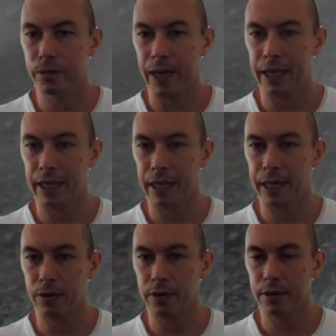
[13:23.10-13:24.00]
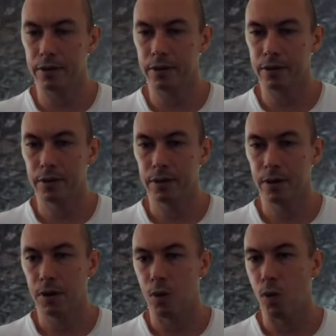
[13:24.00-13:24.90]
that can land on it,
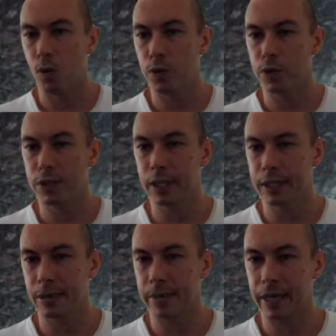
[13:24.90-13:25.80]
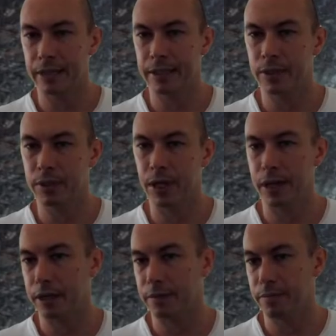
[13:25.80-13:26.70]
or you select someone that has a single
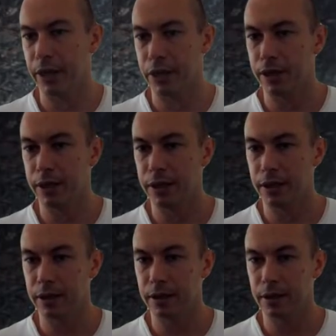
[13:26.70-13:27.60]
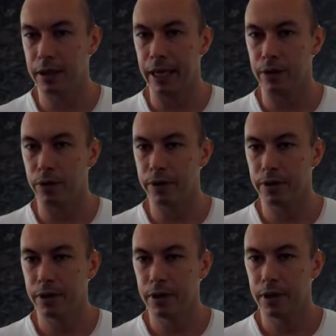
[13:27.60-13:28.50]
target that you can land on it
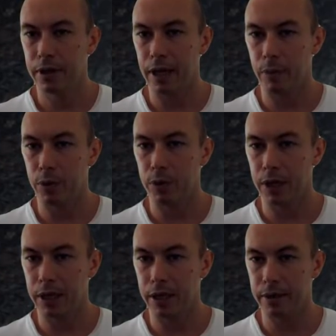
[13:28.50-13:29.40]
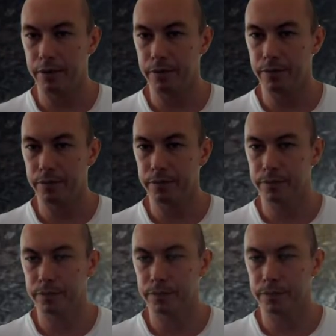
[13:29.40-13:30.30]
that will
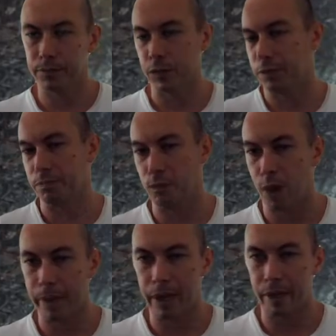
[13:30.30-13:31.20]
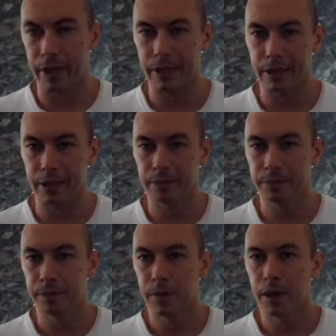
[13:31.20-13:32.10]
just wipe it out, basically.
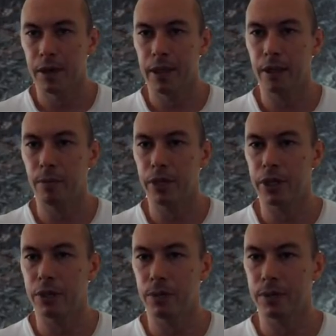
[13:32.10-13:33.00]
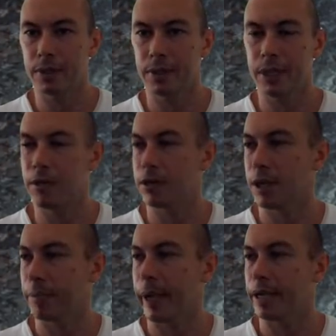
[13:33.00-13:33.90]
The other one that you can do is heroes like
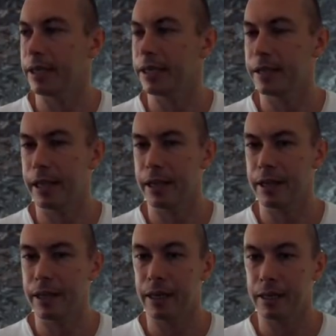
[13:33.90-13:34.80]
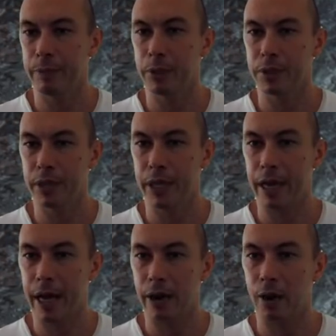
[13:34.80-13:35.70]
Bailey. It's built into their
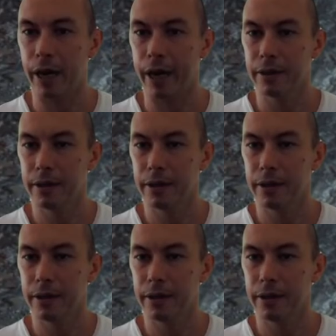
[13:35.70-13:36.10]
AI